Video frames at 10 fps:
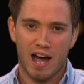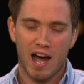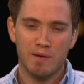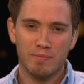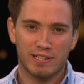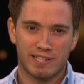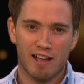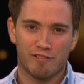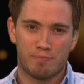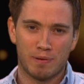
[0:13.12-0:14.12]
I
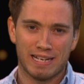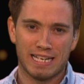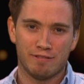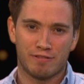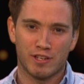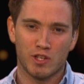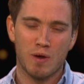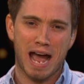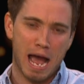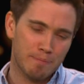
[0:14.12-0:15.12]
myself believe that
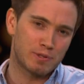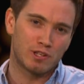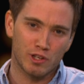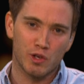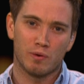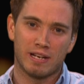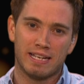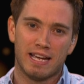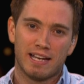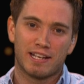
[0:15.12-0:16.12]
you
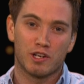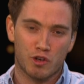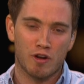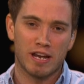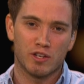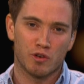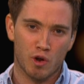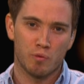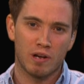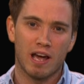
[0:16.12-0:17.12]
absolutely can create your
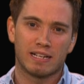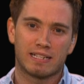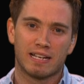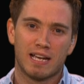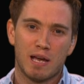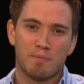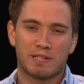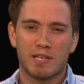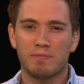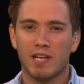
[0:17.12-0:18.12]
own luck, but
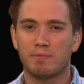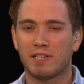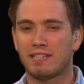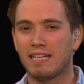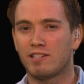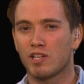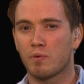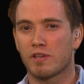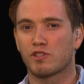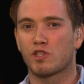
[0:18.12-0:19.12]
sometimes it's easier
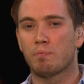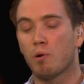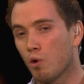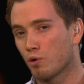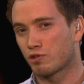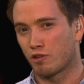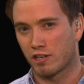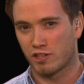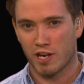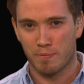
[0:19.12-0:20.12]
with a support
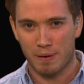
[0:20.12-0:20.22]
structure in